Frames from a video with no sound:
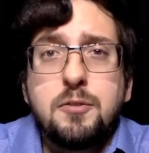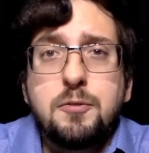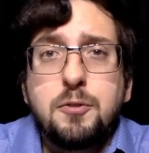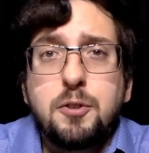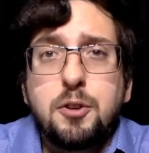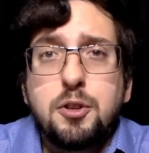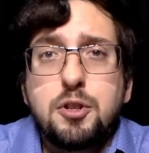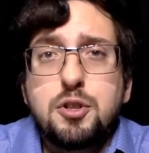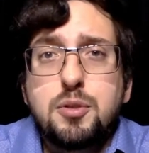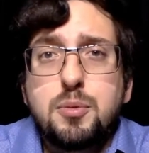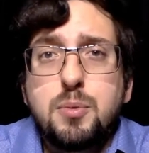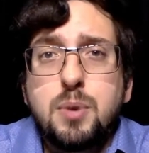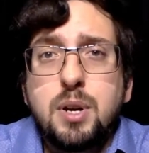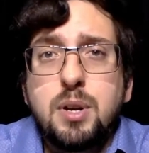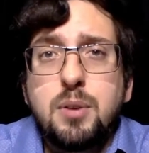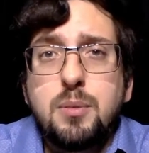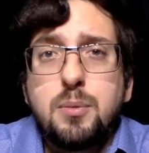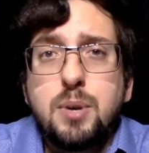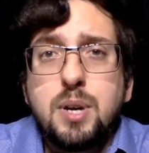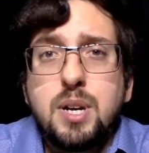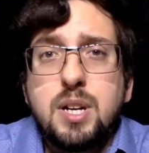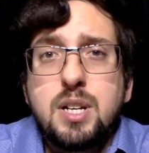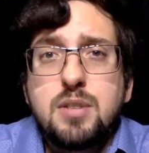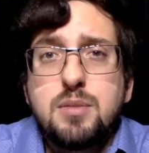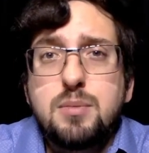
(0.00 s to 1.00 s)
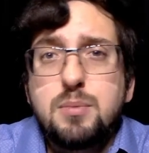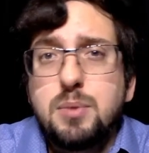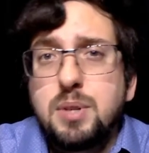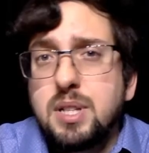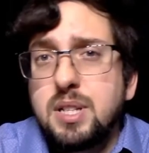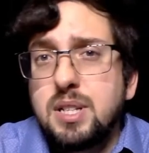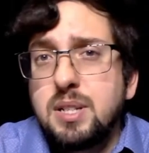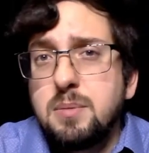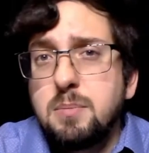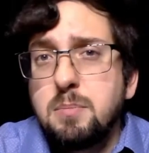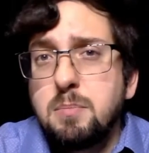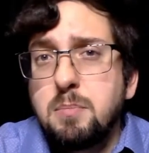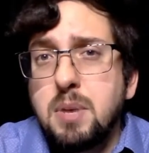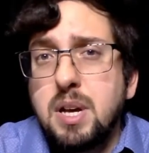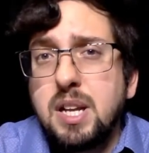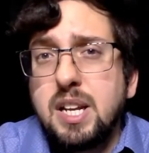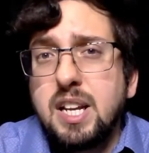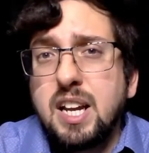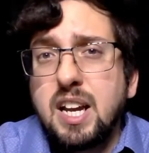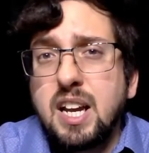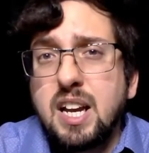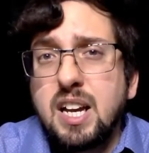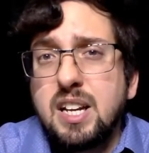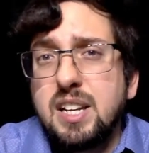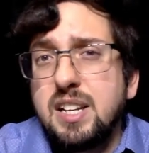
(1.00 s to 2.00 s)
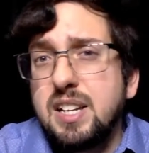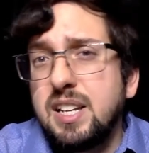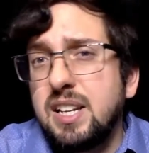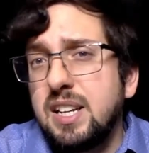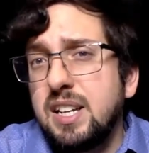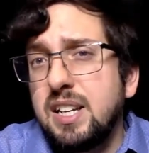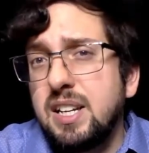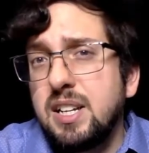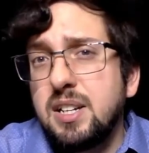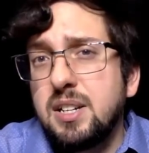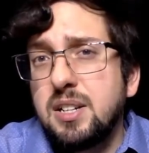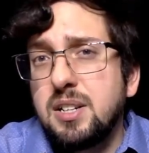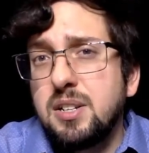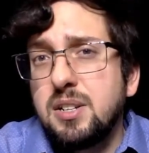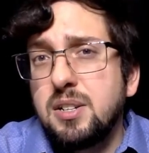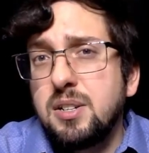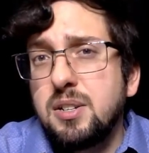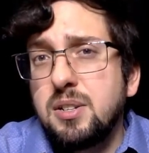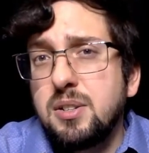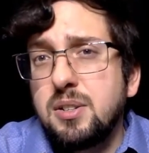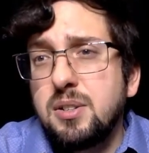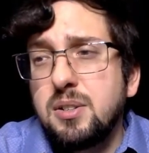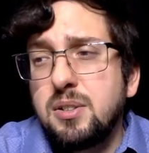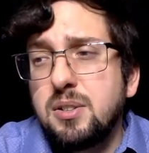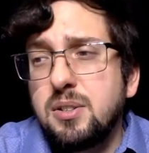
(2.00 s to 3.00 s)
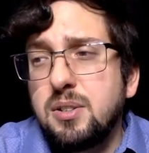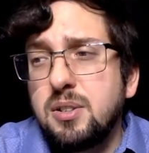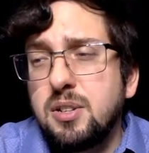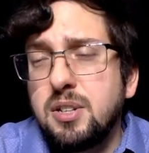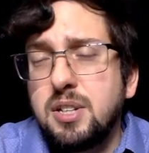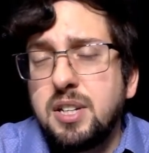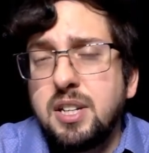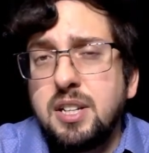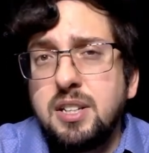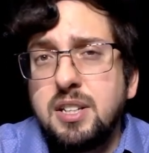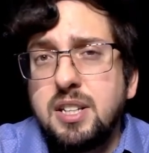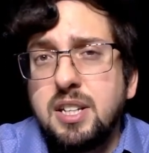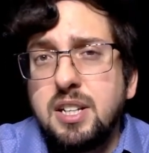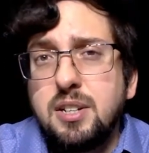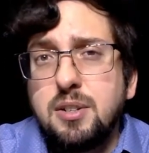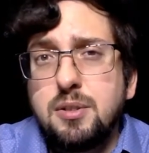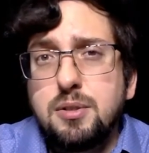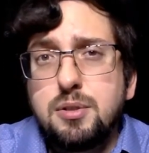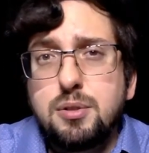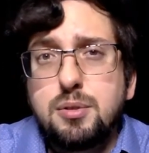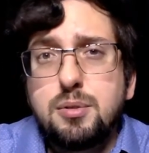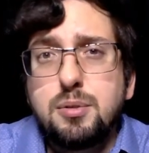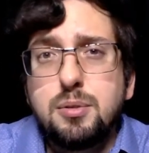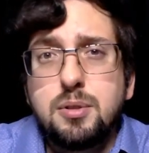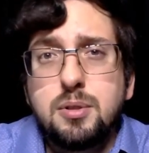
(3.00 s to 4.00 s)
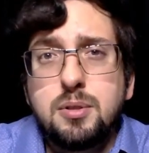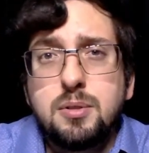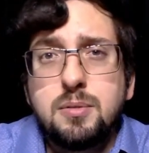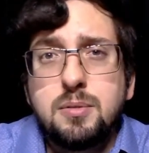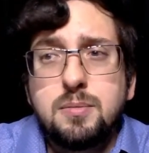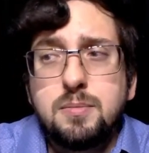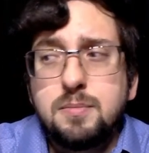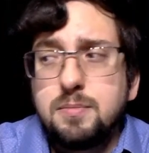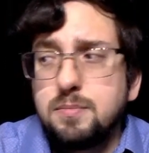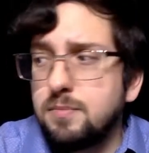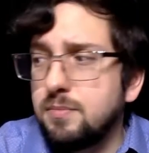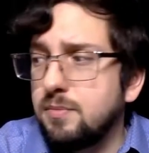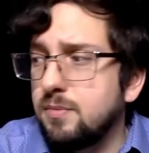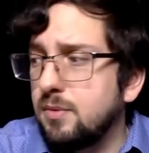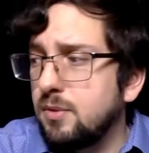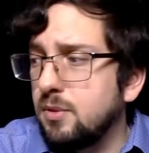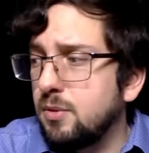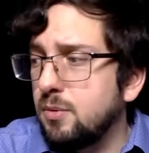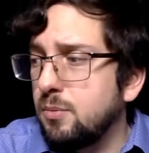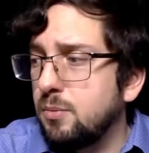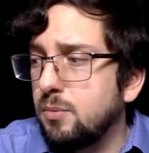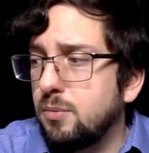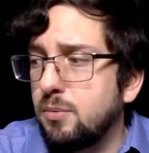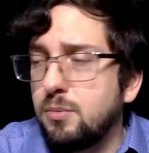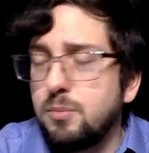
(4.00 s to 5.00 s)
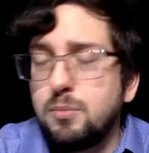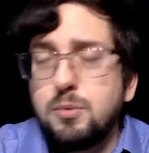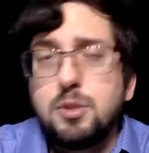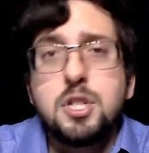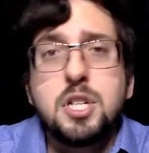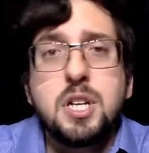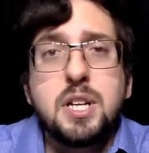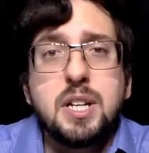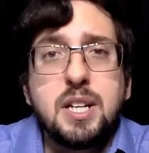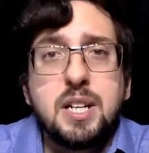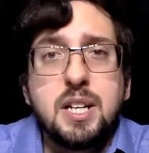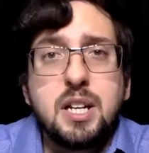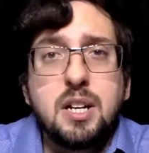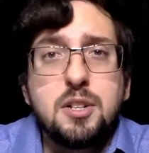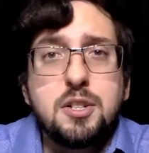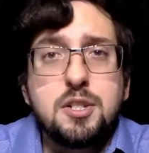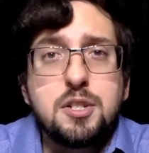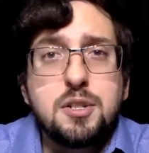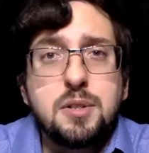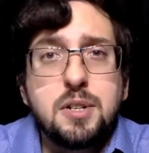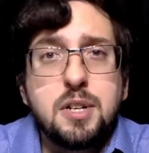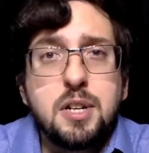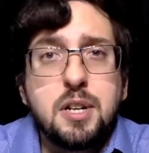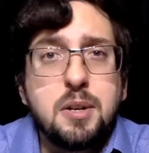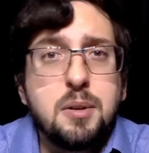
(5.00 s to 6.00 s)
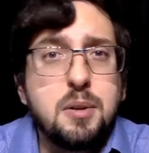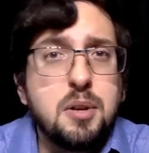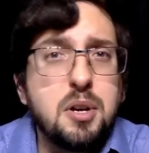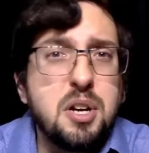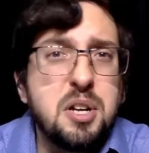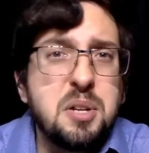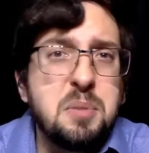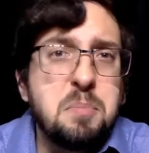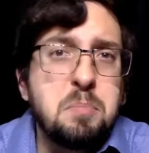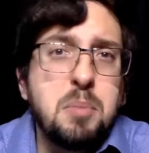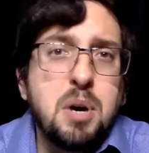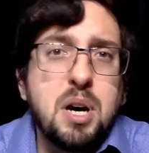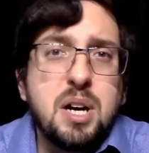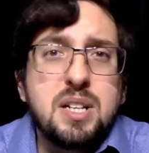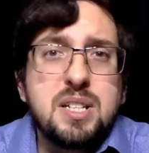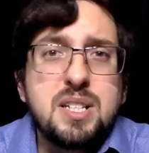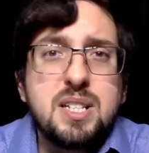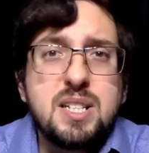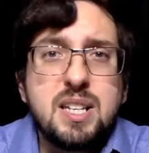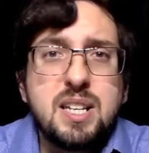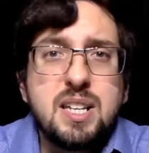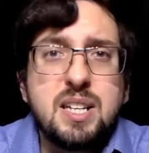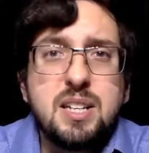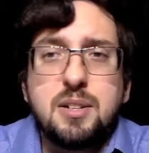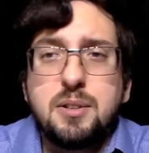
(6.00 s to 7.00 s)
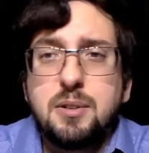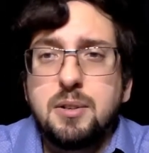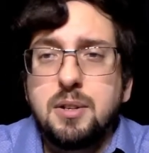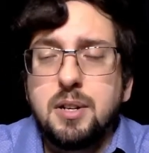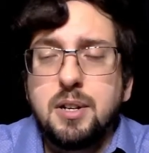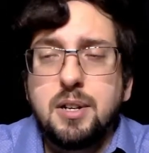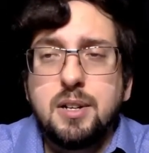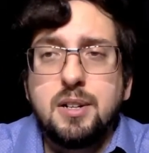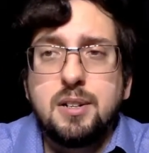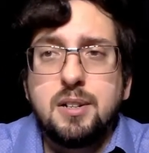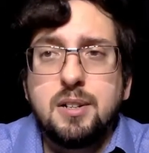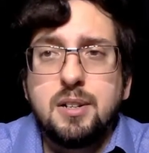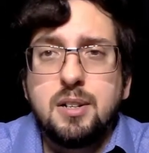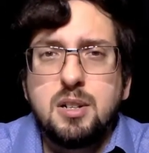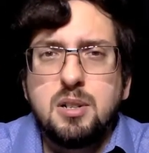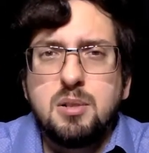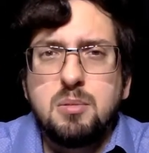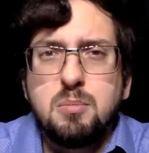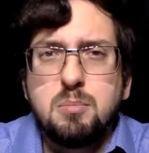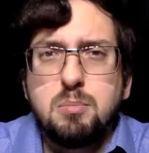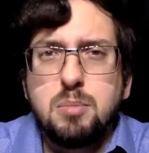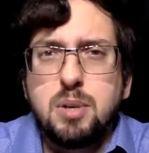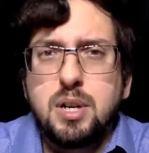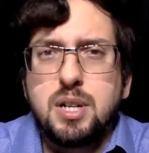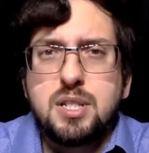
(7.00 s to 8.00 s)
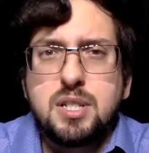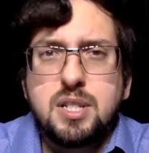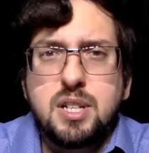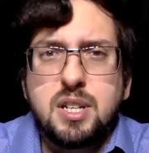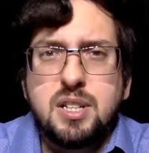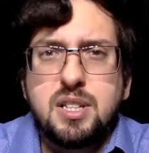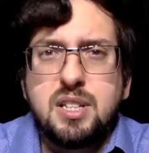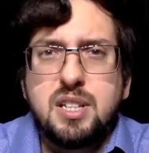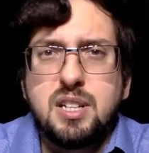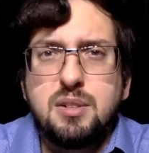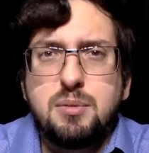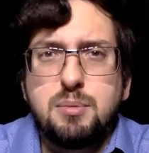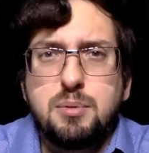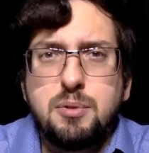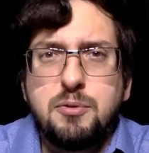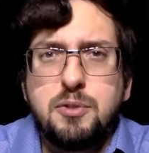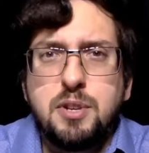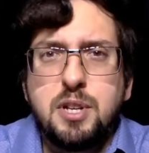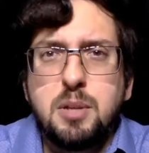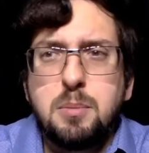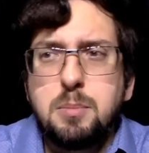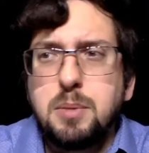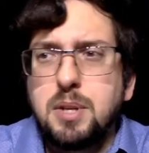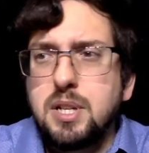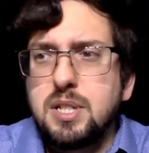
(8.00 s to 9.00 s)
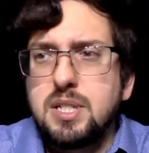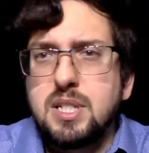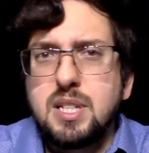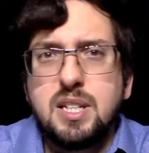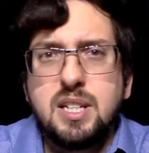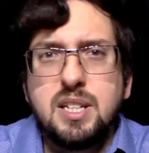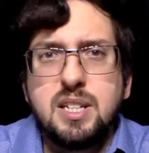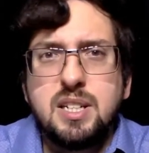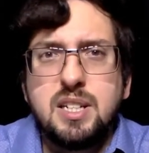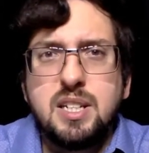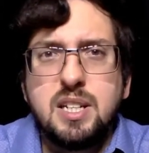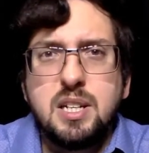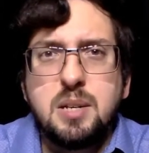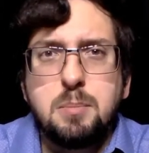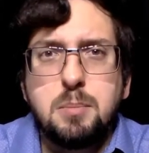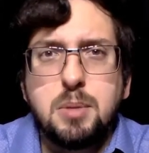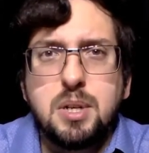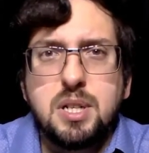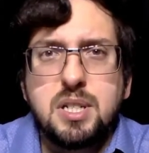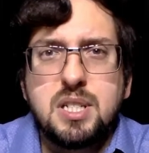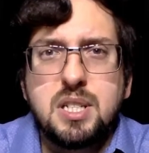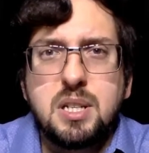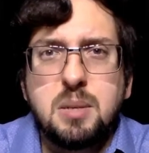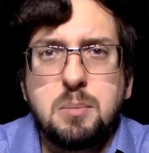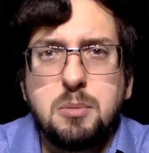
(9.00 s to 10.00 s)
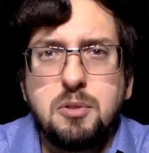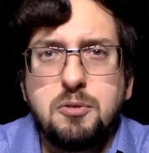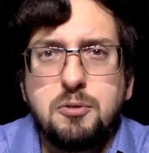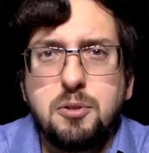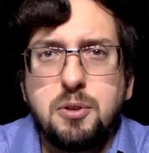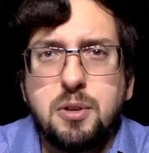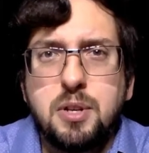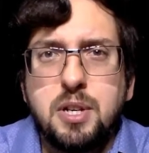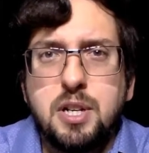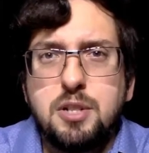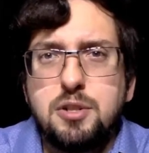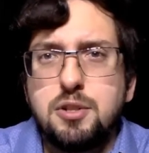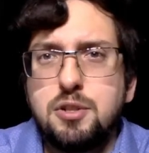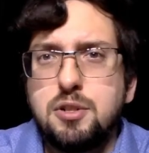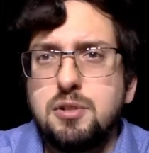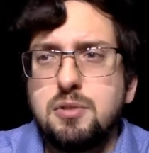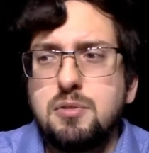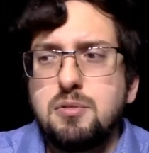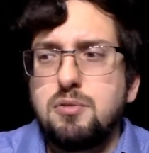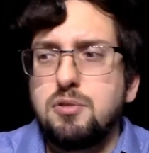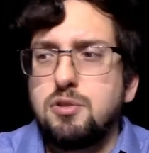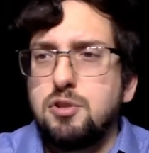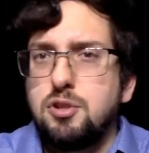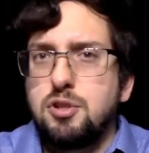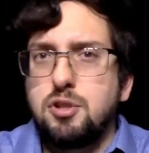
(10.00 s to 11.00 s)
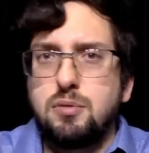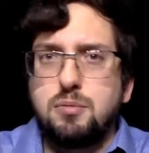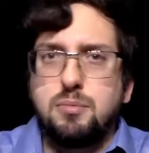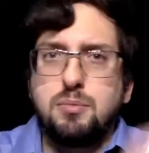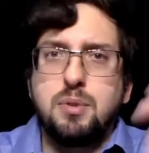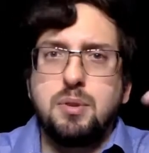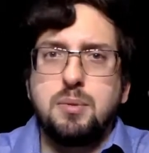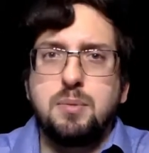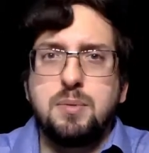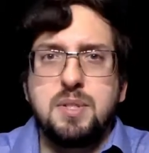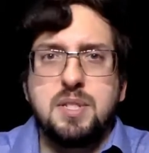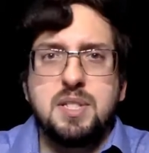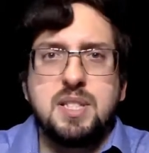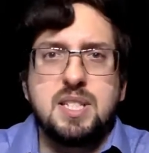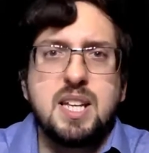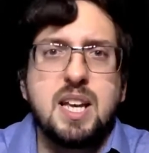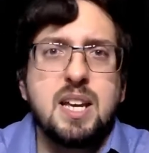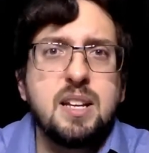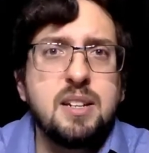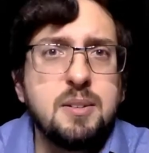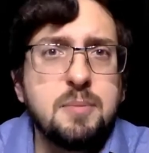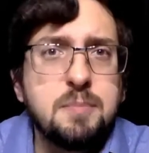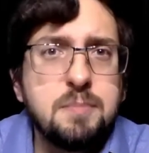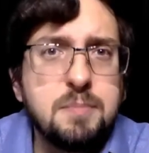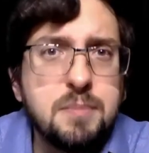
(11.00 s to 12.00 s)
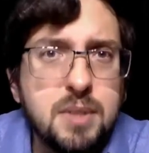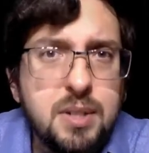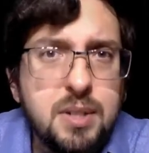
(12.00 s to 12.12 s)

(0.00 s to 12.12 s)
The first one was with Madeira de Oriente Oscuro, which I did also an, an unboxing or box content reveal because I did the unboxing before and I just showed what was inside.